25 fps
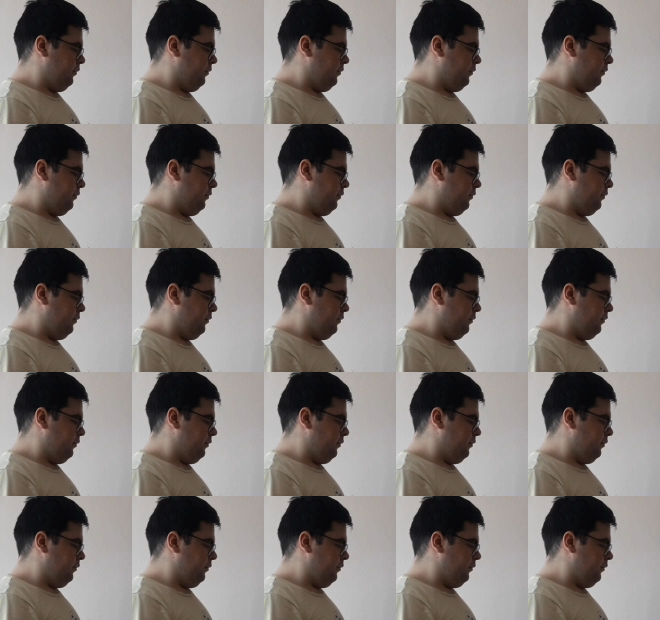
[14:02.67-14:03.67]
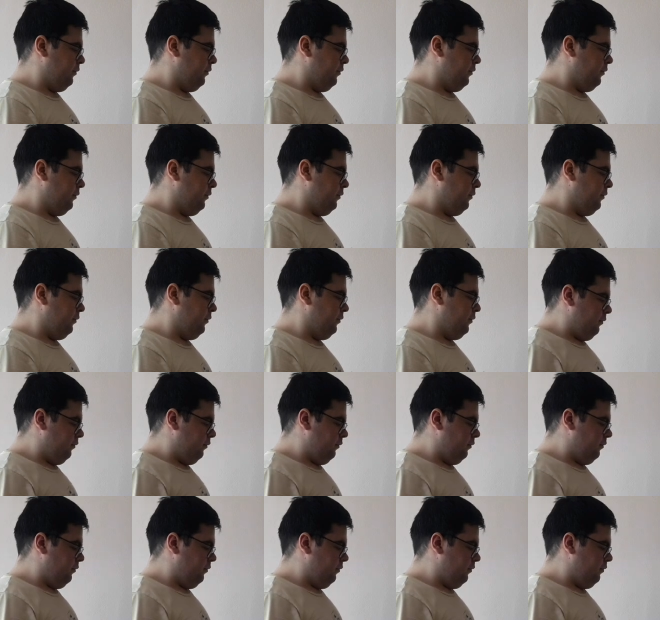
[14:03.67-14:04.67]

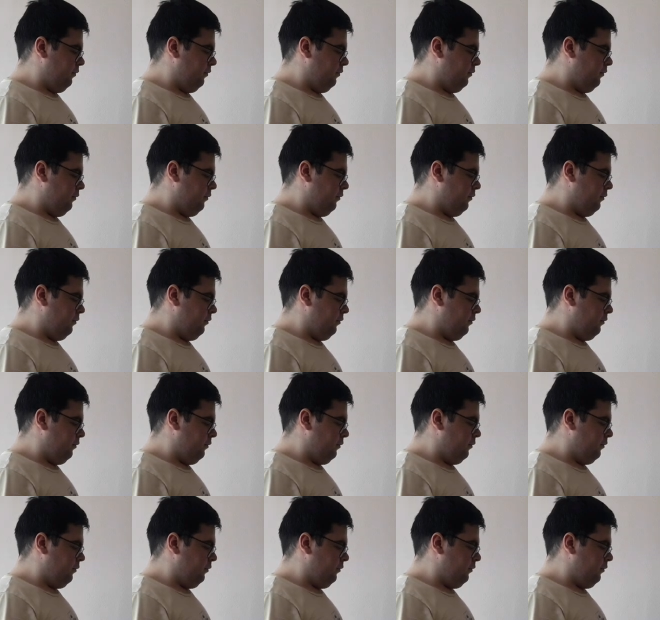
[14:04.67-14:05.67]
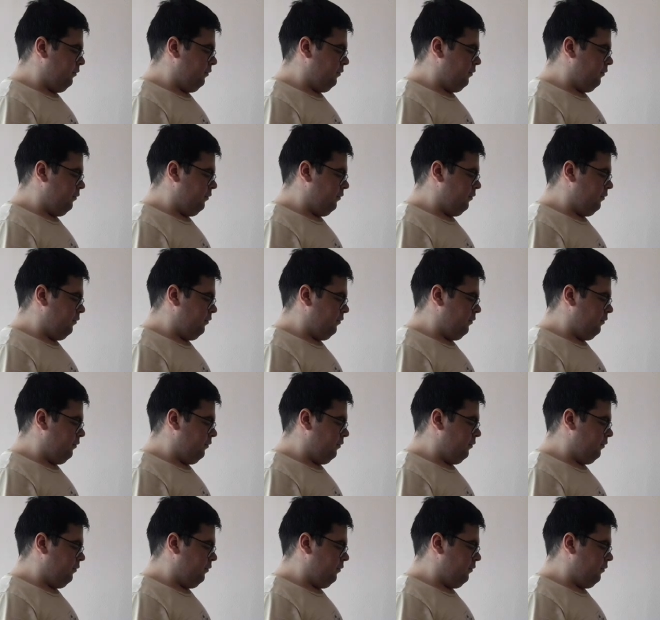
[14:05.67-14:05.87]
(no one is talking)